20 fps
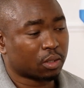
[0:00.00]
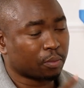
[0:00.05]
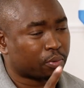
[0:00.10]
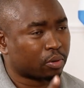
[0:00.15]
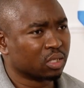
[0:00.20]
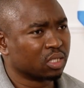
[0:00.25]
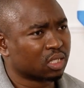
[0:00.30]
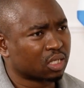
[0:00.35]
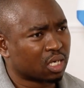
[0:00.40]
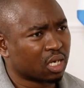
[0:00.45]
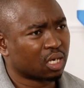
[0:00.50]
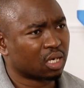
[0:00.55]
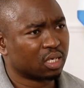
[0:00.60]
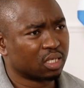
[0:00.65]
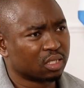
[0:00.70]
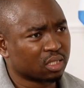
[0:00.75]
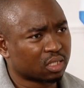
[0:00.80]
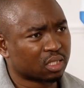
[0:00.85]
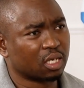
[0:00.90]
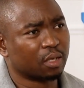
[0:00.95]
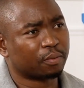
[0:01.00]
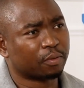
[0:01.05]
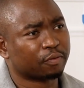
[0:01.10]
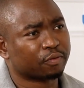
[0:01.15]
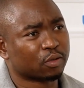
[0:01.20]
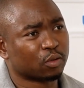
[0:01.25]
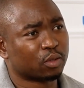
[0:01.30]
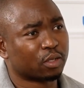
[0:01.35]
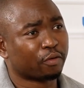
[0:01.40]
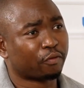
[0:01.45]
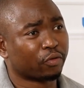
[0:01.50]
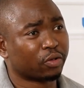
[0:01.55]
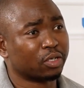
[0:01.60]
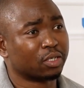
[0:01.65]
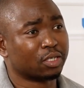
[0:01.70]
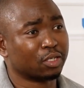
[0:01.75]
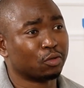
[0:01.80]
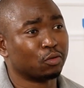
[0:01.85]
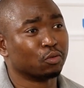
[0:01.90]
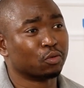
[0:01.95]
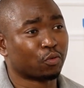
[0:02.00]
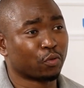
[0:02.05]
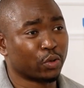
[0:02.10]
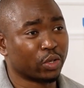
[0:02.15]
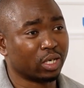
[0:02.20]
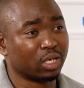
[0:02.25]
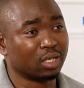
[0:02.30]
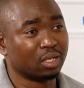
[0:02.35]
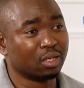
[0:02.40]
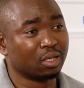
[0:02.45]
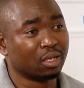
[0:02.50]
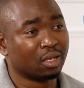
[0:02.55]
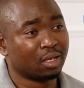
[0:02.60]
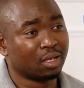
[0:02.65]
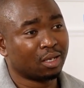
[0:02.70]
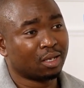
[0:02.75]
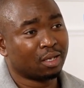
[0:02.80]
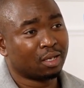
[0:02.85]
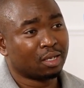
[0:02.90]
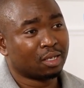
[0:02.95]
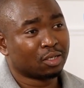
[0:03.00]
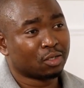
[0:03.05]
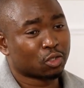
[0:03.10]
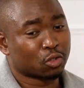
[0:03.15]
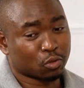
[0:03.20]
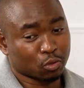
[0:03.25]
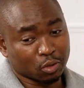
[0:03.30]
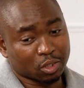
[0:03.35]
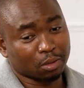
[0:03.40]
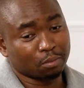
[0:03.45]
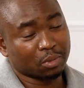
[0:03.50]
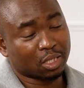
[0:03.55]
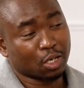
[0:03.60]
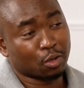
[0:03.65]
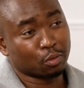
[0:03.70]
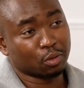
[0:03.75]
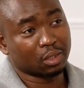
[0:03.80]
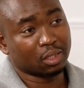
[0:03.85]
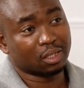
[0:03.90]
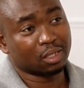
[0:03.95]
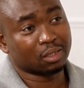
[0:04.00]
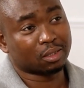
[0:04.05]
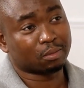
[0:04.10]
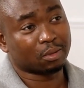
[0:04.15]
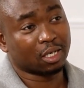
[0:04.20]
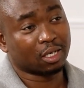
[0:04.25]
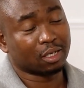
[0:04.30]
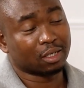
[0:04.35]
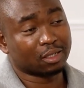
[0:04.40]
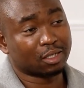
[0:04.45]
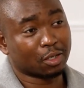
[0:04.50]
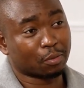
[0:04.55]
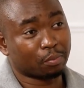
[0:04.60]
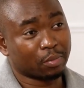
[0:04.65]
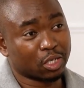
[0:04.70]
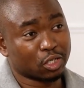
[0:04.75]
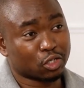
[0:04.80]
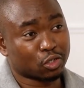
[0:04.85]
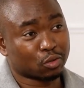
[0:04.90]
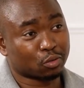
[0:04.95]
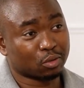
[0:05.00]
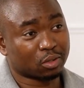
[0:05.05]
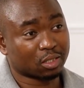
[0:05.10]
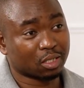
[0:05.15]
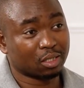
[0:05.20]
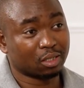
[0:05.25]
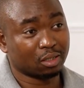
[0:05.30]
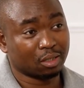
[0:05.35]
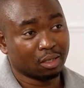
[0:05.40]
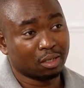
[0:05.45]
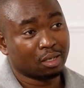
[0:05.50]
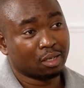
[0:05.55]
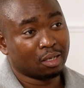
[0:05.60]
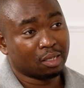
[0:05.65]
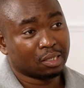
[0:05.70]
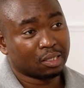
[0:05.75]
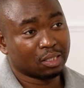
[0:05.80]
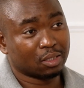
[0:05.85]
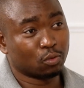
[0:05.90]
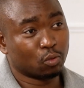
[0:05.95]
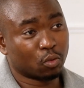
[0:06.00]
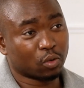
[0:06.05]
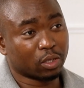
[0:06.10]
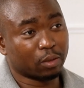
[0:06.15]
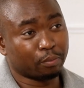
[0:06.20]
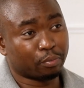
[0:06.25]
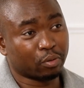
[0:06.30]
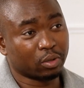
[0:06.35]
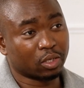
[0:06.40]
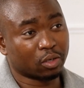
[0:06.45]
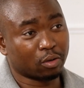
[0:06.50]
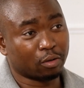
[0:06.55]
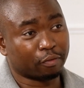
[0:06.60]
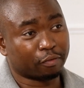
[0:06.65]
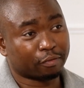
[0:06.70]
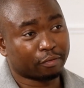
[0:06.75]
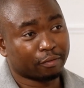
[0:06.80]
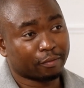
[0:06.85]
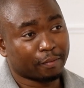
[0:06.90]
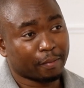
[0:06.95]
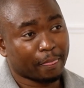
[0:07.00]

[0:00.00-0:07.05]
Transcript: the political landscape of South Africa? Did you really shoot him down that much to say he wouldn't pull it off?